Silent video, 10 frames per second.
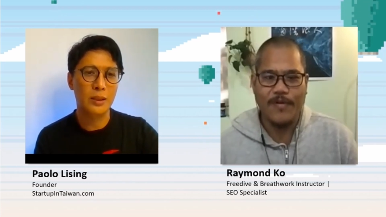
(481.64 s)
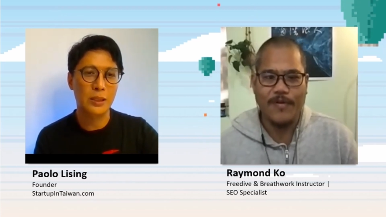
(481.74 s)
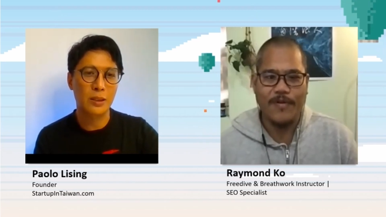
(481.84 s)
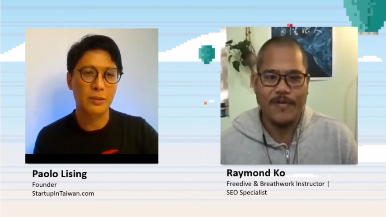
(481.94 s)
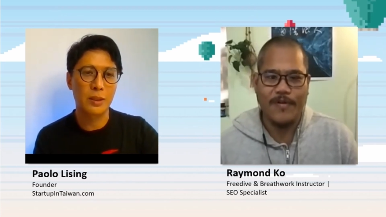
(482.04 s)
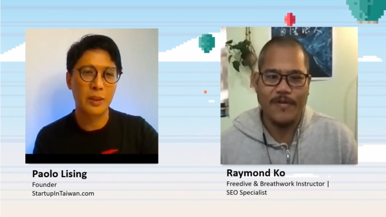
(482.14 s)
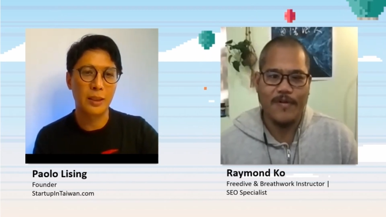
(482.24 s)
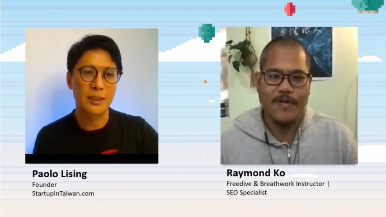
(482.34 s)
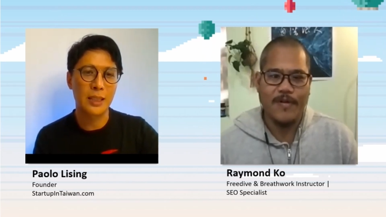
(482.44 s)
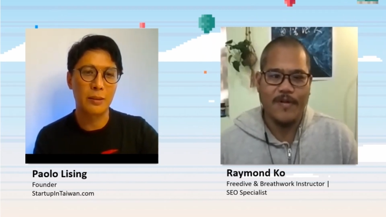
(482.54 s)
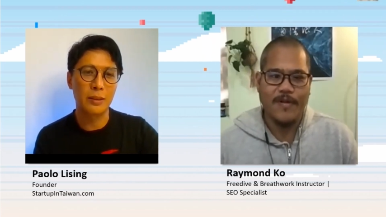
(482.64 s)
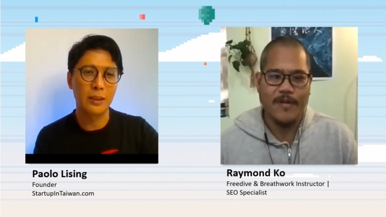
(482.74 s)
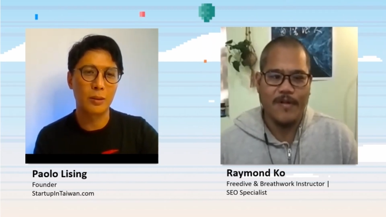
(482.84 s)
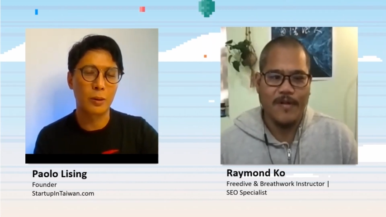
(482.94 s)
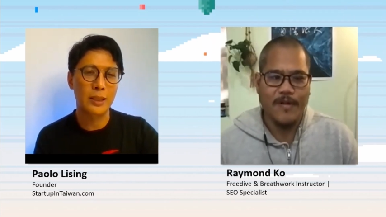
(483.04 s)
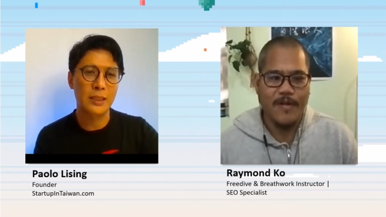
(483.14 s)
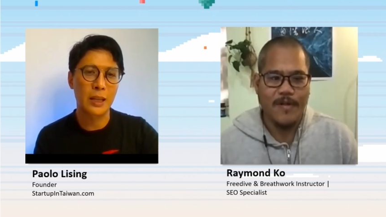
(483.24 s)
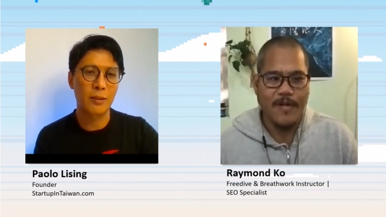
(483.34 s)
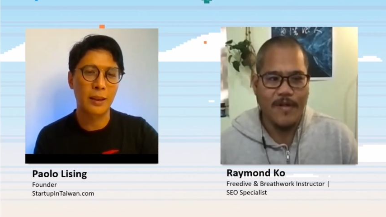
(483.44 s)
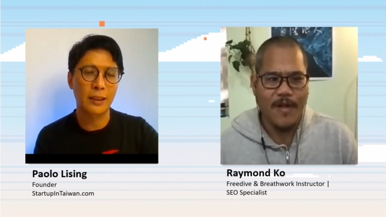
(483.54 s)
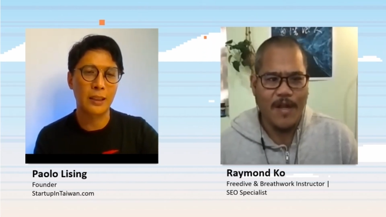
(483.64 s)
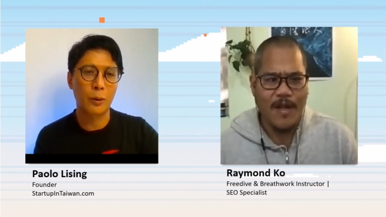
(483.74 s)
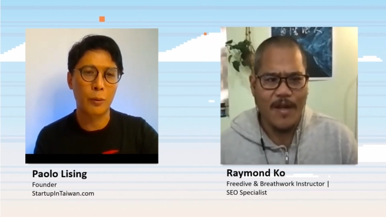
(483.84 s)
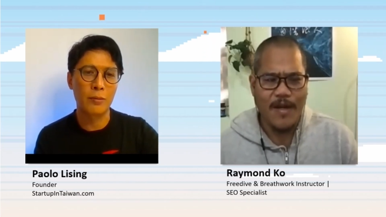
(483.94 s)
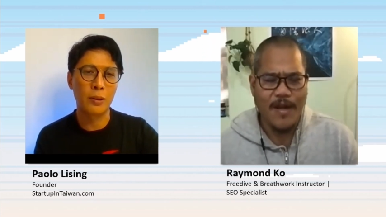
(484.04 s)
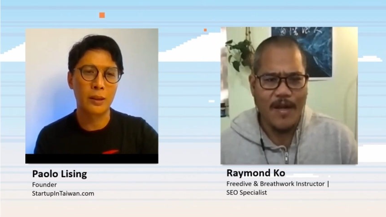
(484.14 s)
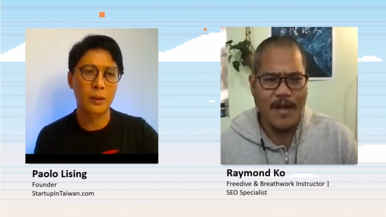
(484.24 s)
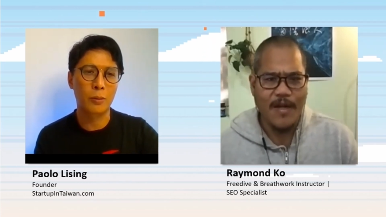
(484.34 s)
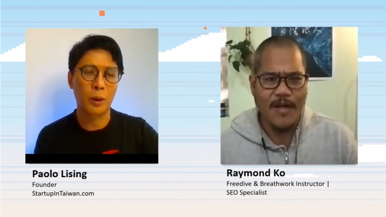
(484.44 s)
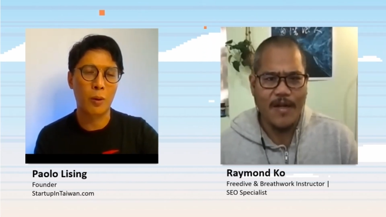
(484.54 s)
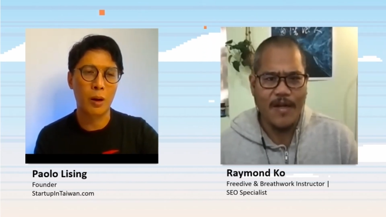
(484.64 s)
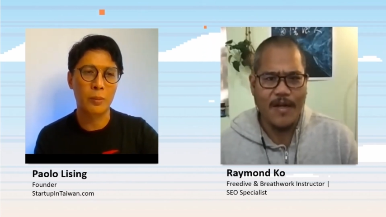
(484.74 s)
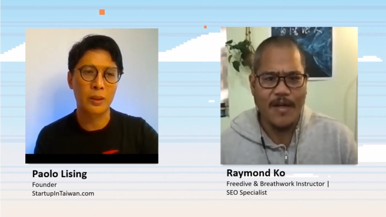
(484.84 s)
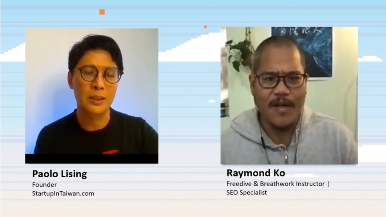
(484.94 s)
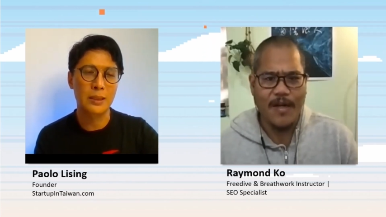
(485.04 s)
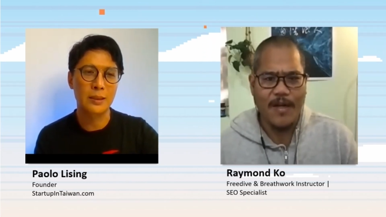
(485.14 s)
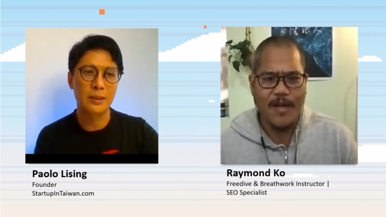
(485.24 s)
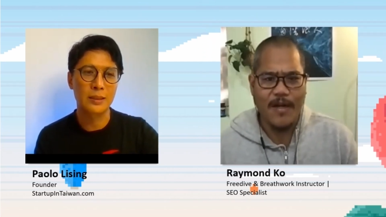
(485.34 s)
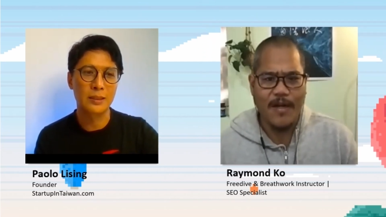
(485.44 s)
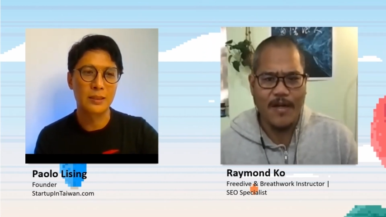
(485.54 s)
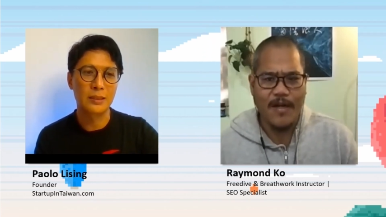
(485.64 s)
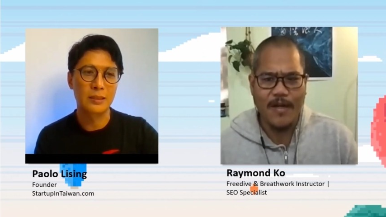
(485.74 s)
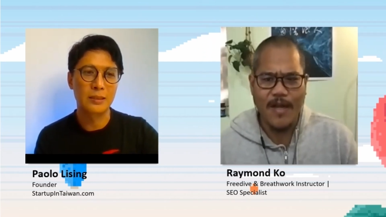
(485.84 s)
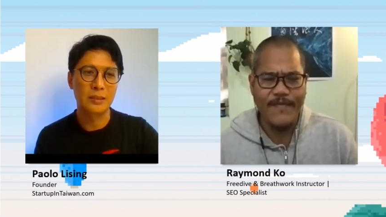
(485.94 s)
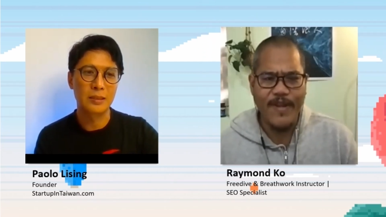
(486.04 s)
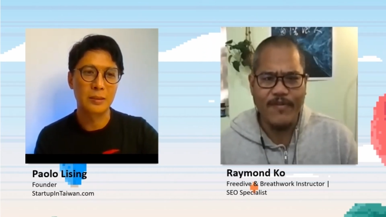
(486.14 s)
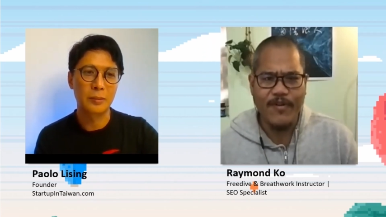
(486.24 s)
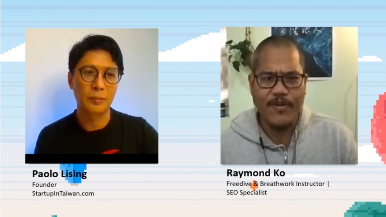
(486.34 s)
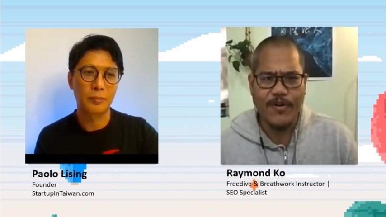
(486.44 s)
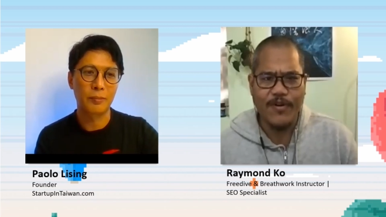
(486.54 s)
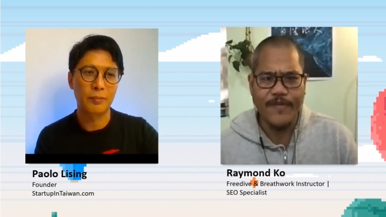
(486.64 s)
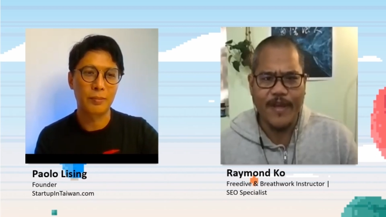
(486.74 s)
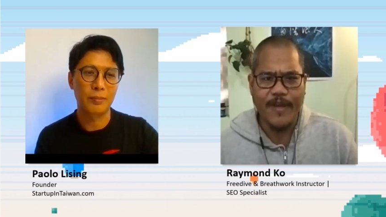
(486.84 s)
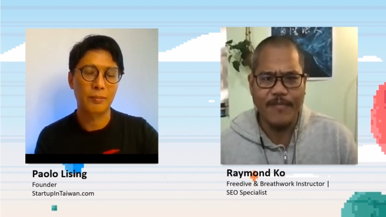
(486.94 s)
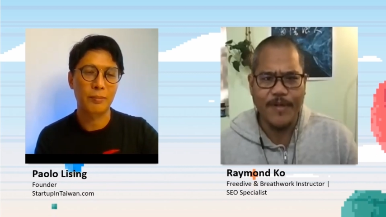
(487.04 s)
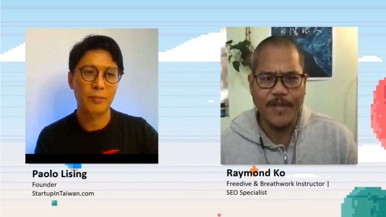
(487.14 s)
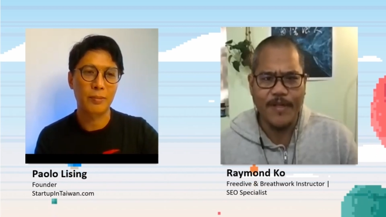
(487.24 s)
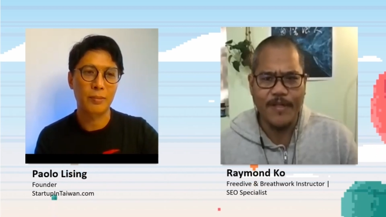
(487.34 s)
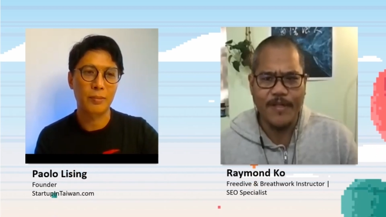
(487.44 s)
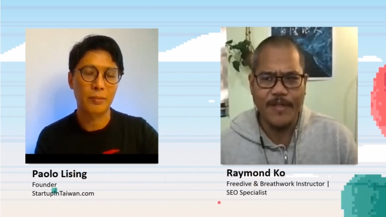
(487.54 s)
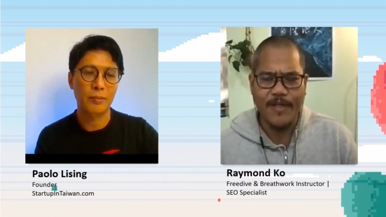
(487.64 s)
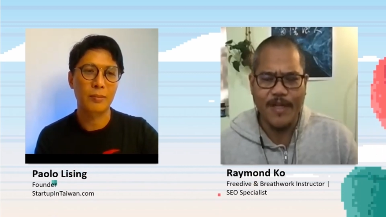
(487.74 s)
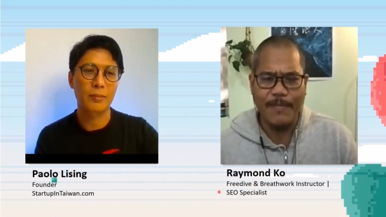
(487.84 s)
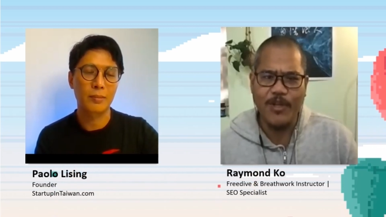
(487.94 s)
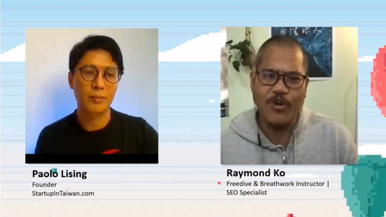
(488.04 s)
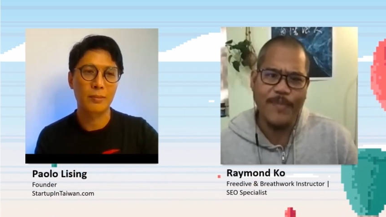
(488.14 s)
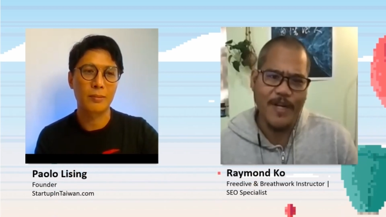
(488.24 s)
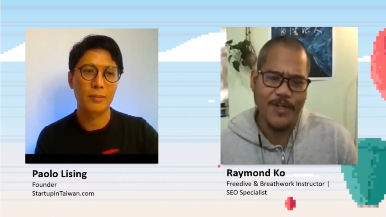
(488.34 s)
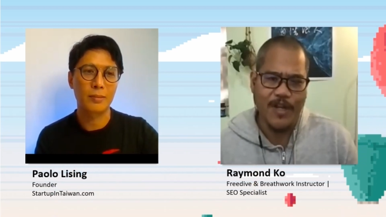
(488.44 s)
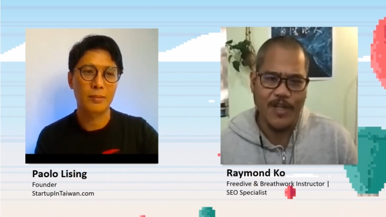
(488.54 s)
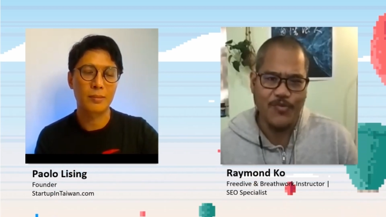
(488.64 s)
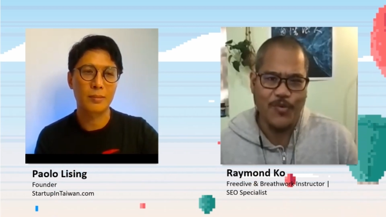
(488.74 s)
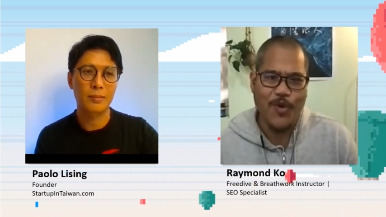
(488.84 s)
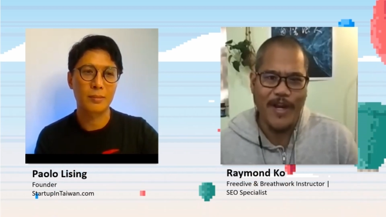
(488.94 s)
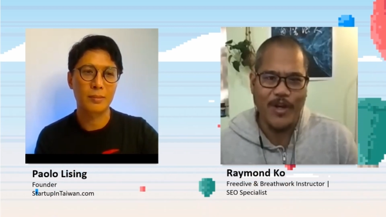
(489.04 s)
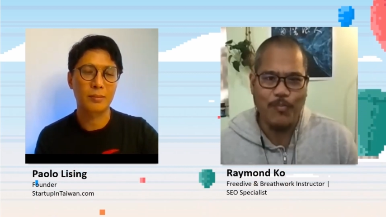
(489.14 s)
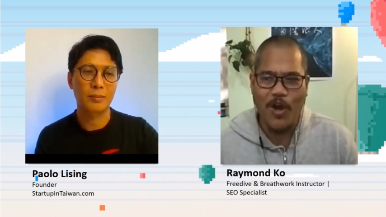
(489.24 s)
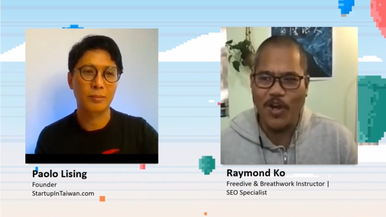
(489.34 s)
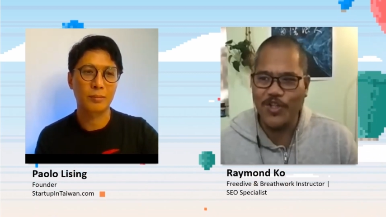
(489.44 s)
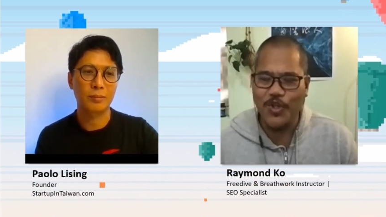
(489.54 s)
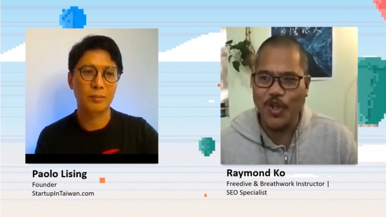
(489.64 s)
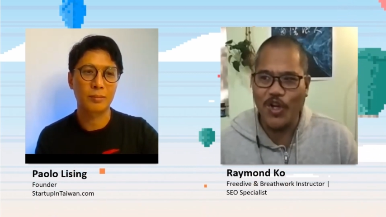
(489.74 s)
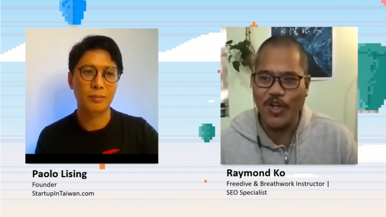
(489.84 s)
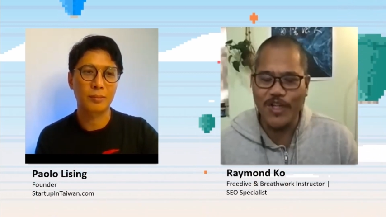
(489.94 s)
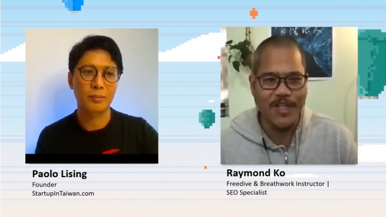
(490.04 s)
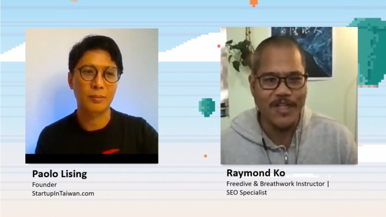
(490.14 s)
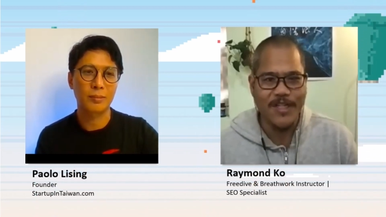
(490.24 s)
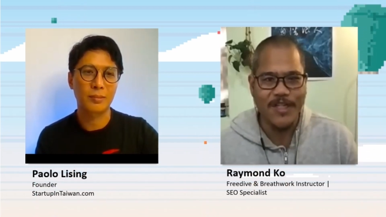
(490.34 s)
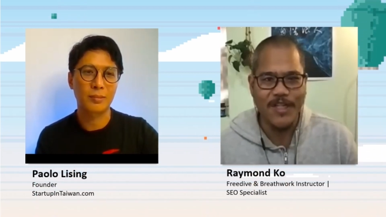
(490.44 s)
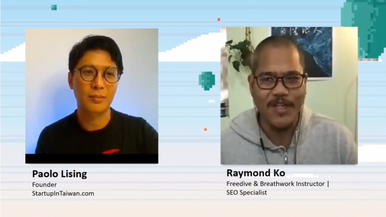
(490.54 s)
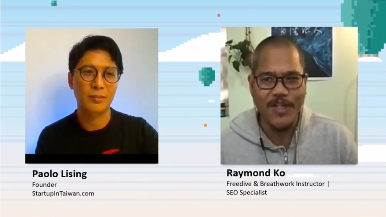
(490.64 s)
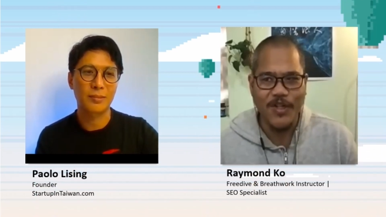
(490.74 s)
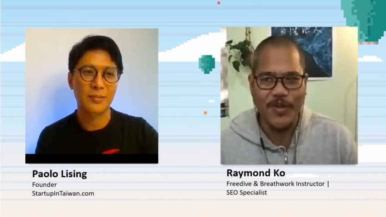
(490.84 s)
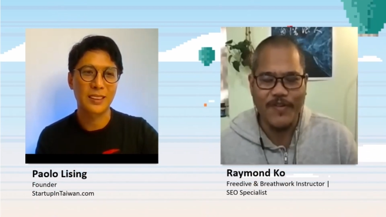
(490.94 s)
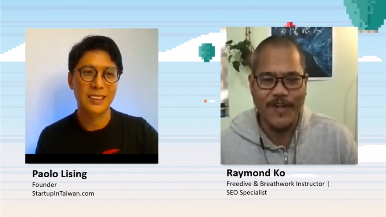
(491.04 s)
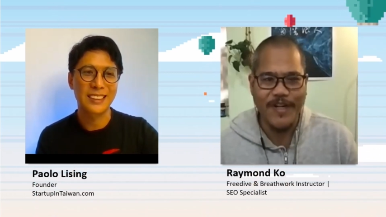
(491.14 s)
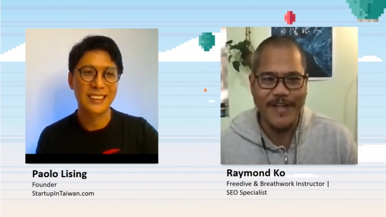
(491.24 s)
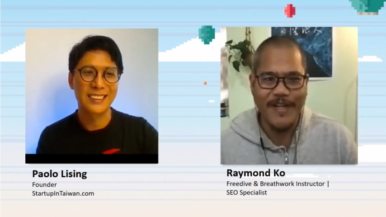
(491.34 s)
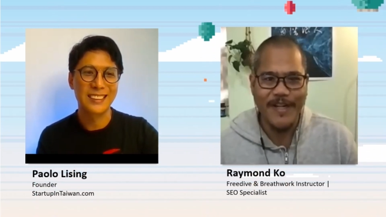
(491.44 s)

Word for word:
Speaker 1: to serve the military, or is there like an equivalent requirement?
Speaker 2: I've never heard of that, but uh, I mean, going back to your last, why I paused so long is just you know every